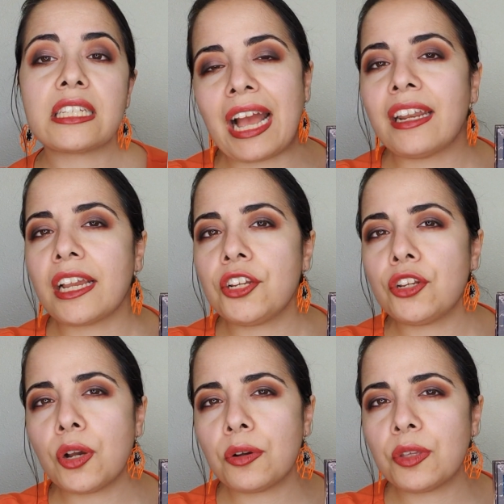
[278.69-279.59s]
And I
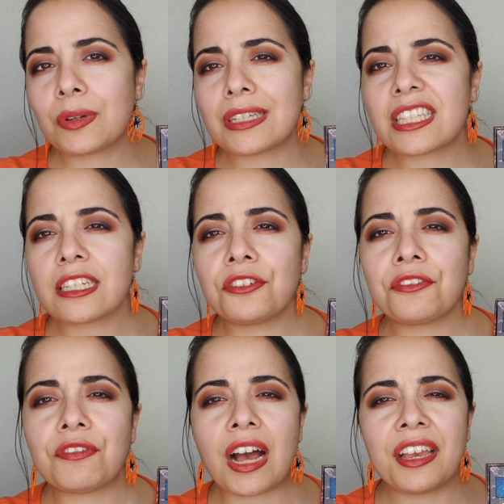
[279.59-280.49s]
know you can still
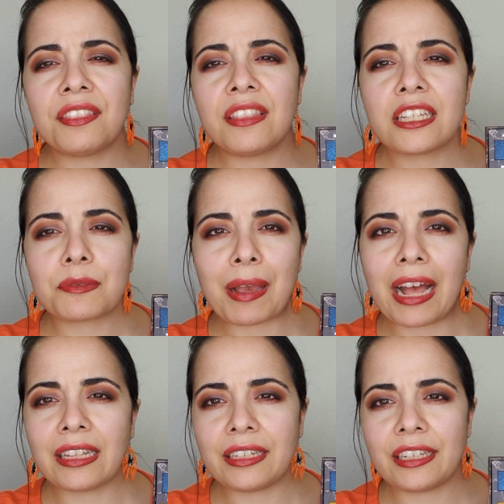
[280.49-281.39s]
find this
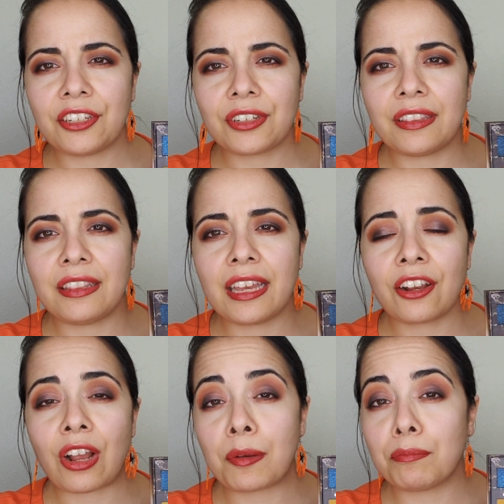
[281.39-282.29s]
palette here and
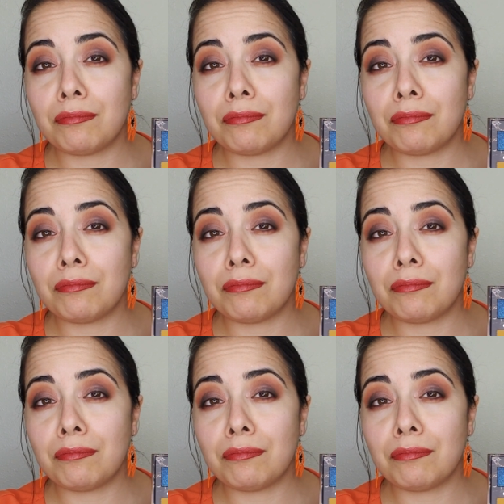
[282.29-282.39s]
there.